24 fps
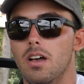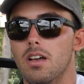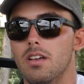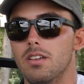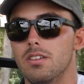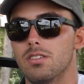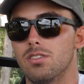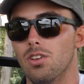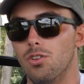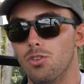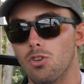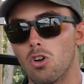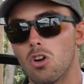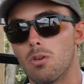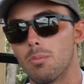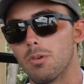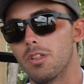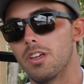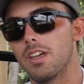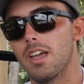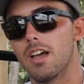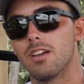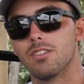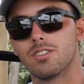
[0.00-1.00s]
So
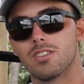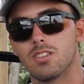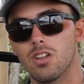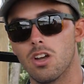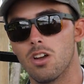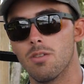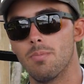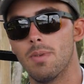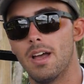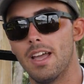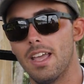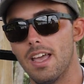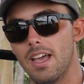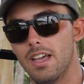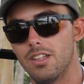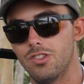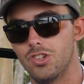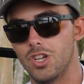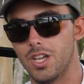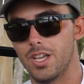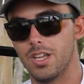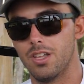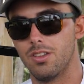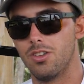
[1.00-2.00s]
normally I'll start my edge
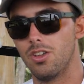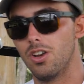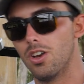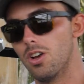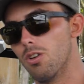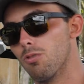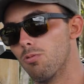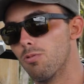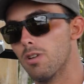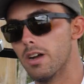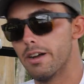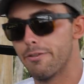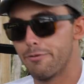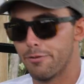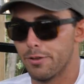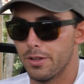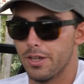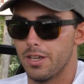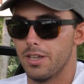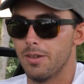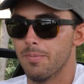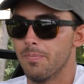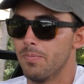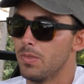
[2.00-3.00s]
in,
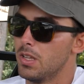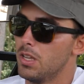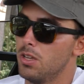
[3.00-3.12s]
roughly